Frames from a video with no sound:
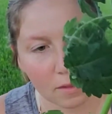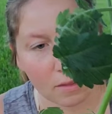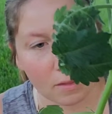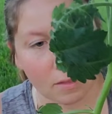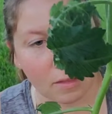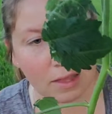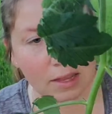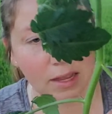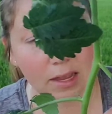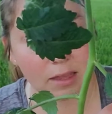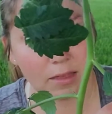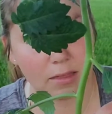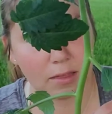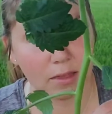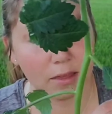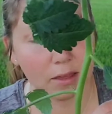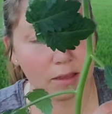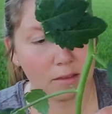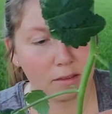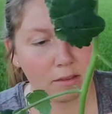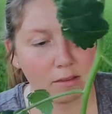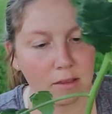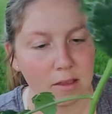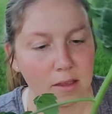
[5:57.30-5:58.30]
leggy
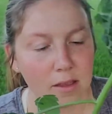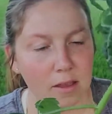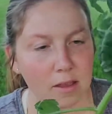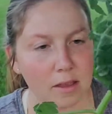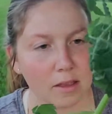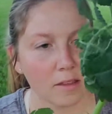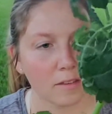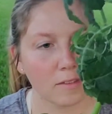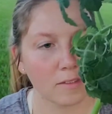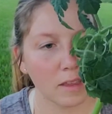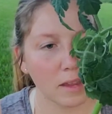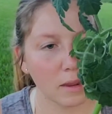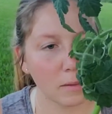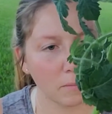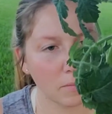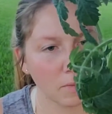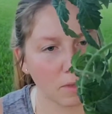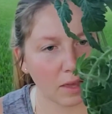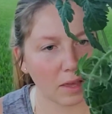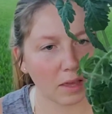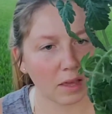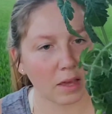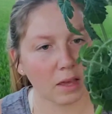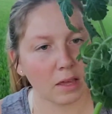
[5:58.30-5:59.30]
things. Same
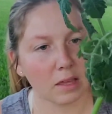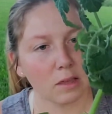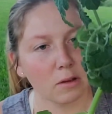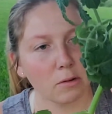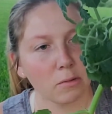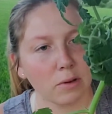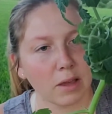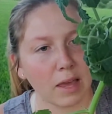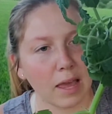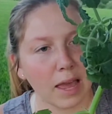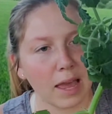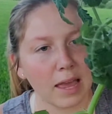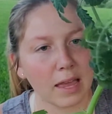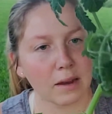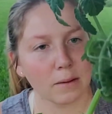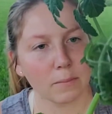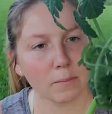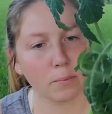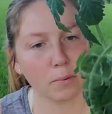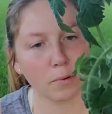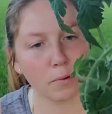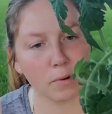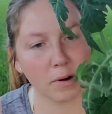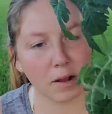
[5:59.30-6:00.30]
thing, you can
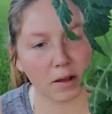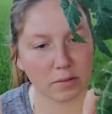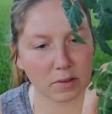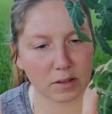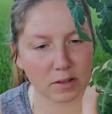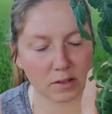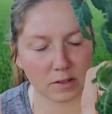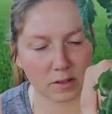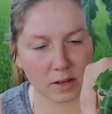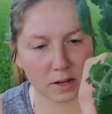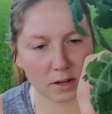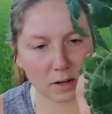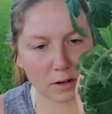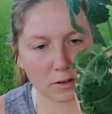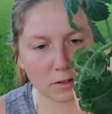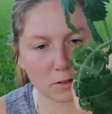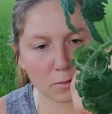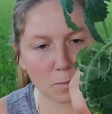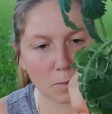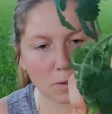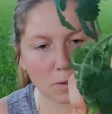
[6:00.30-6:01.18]
prune out these suckers,